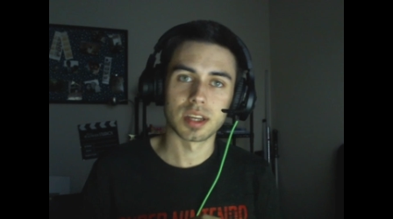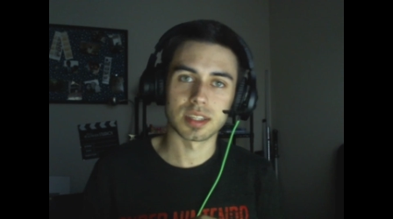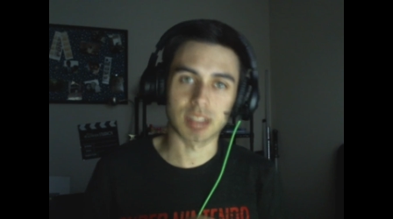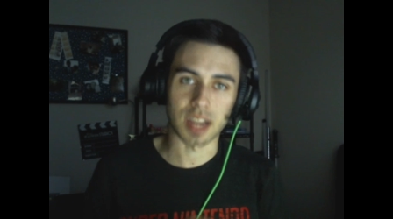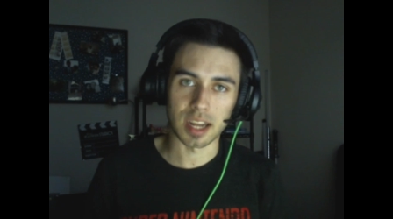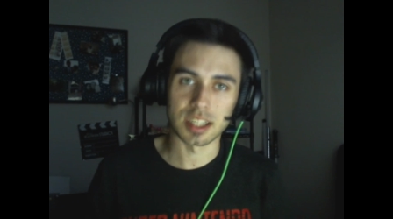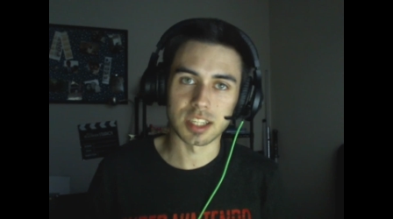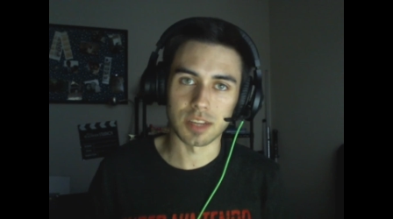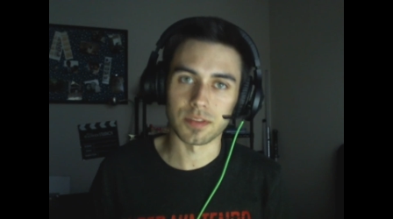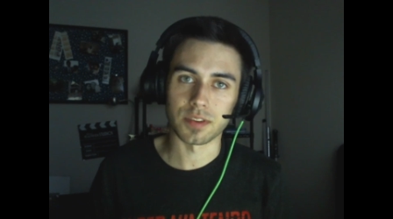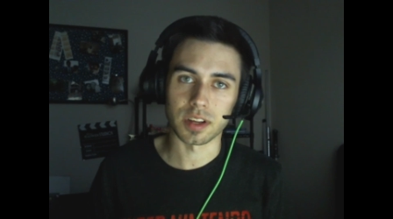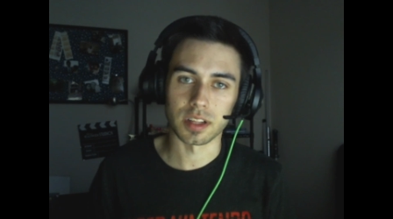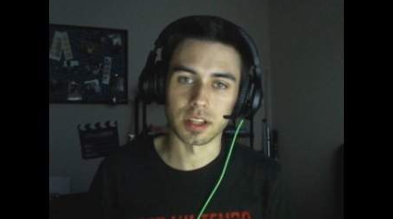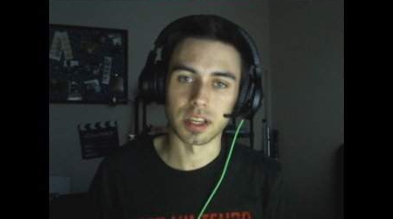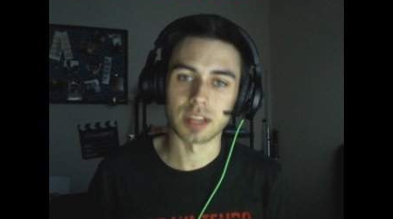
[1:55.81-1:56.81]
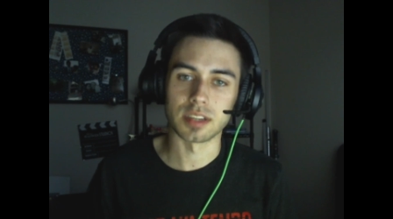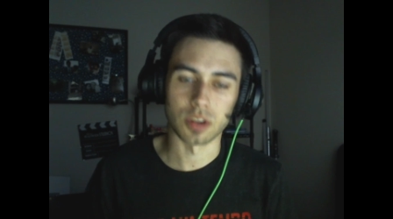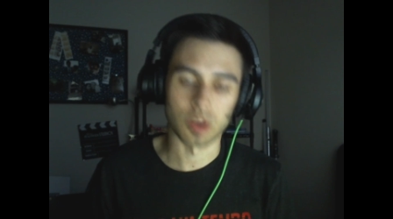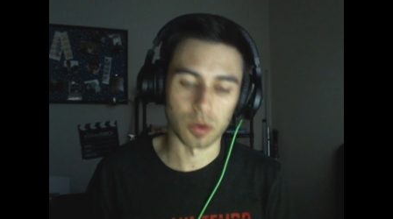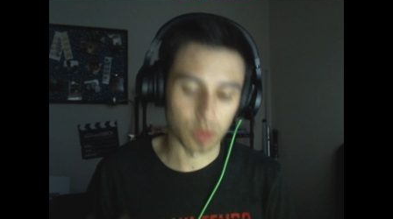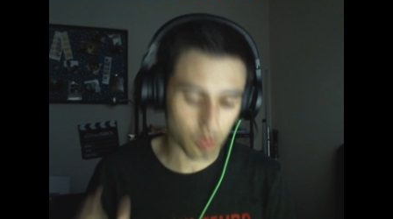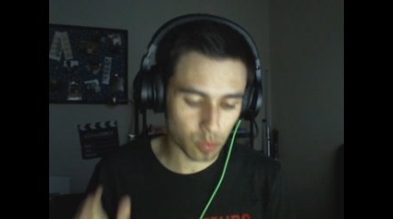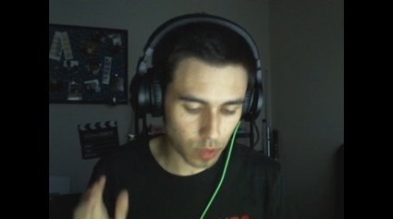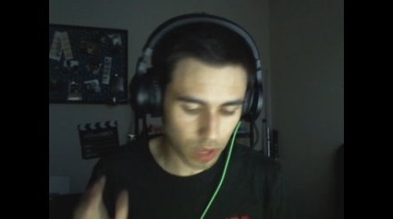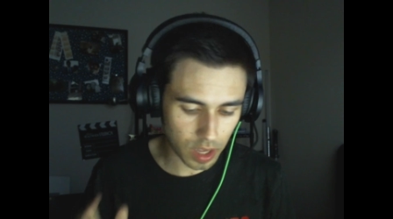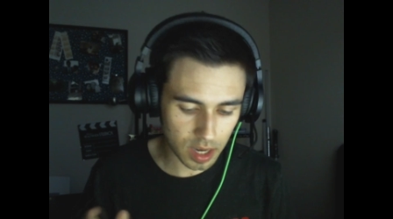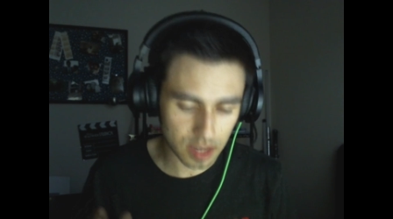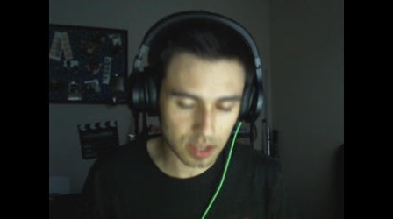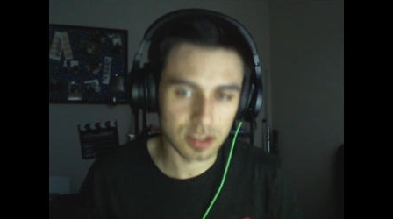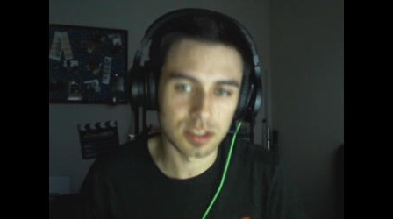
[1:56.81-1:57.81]
scientifically, so
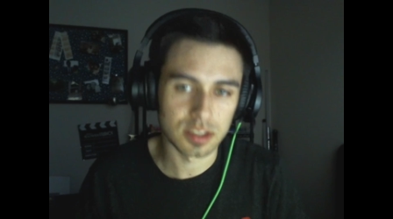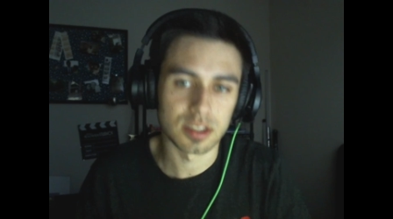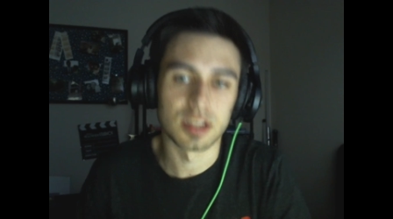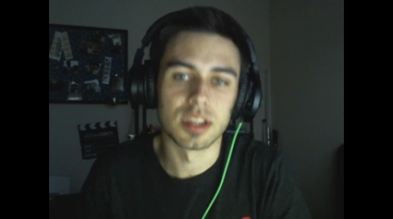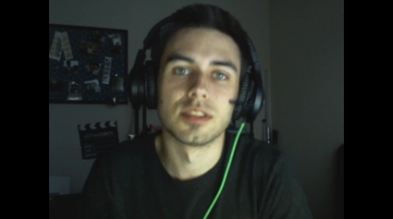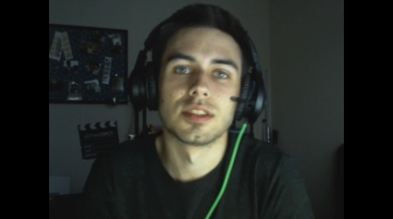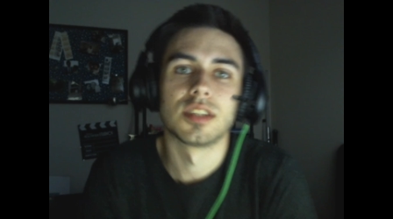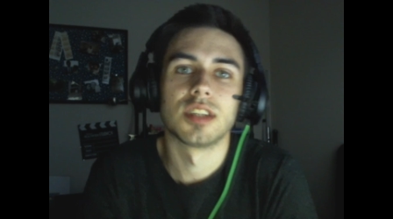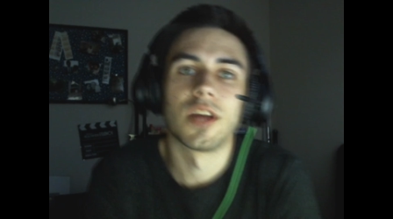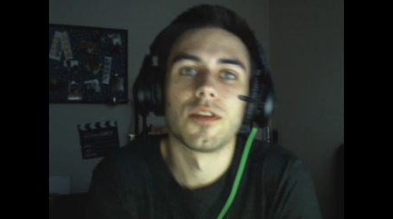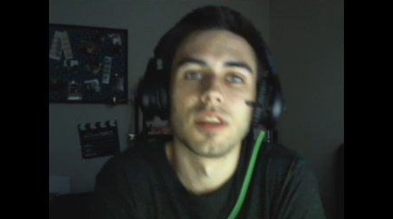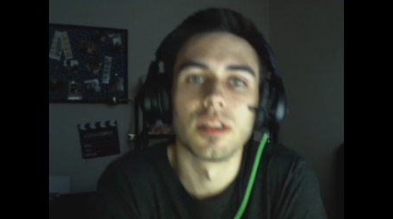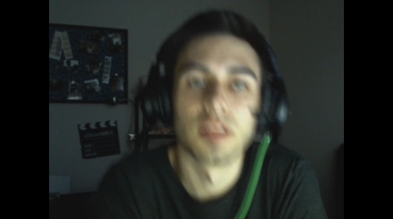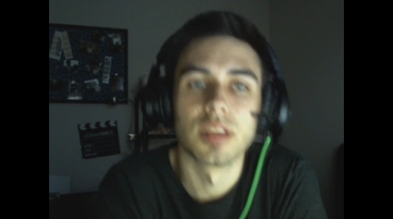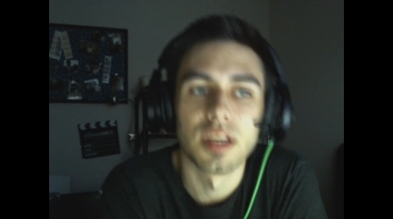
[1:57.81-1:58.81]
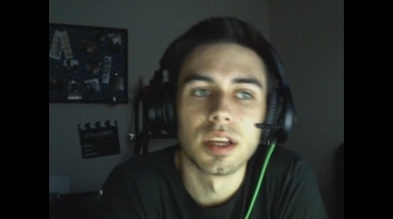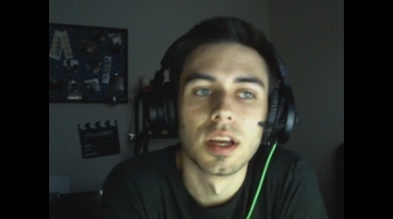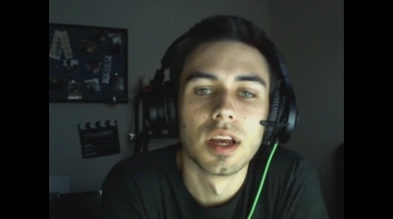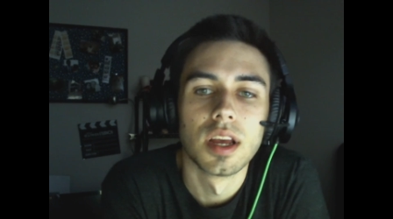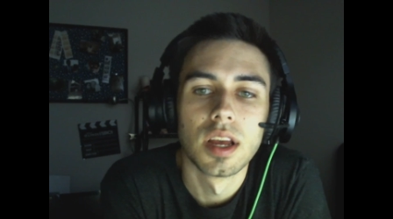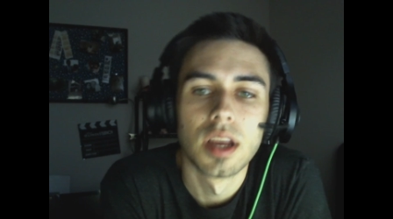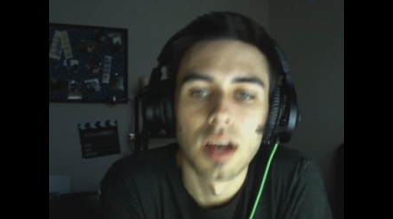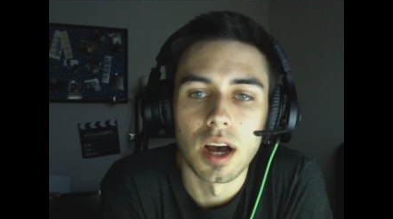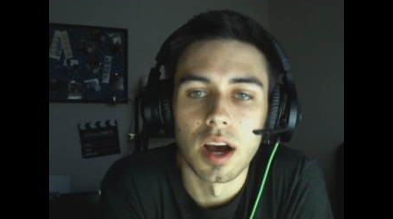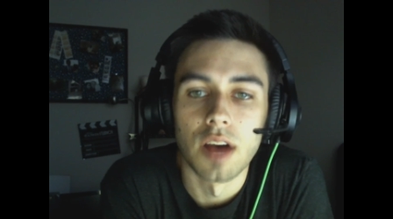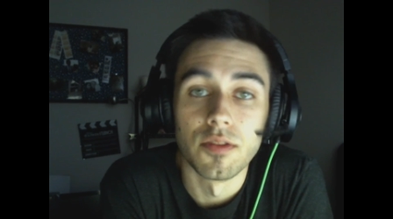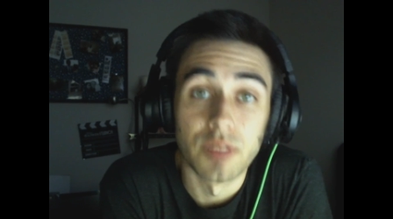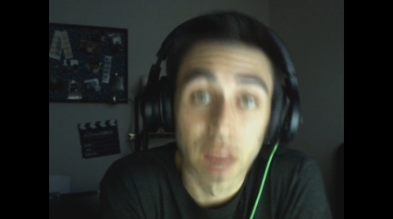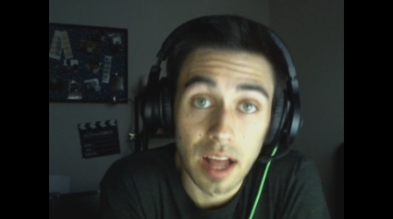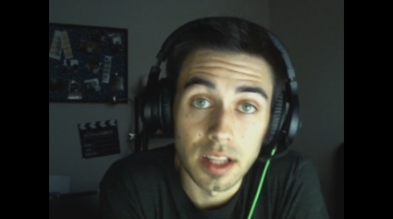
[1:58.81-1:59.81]
it is it is definitely
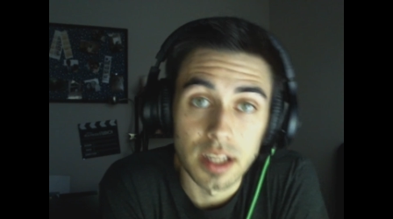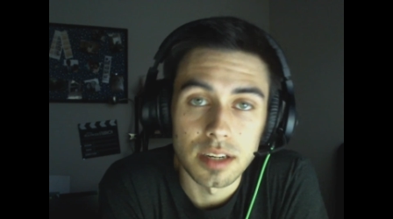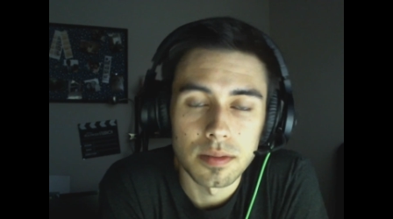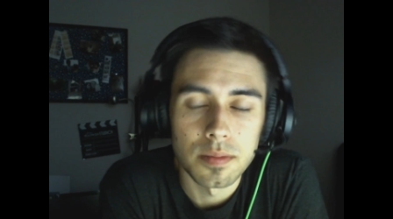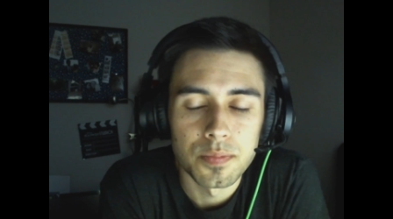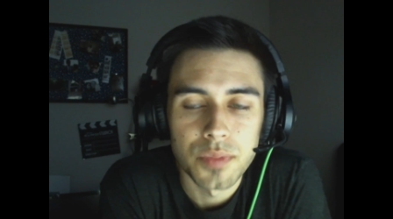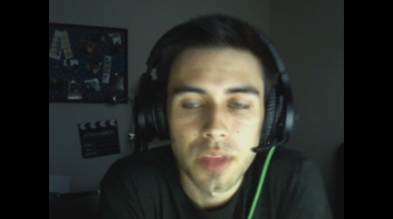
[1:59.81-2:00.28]
uh, valid.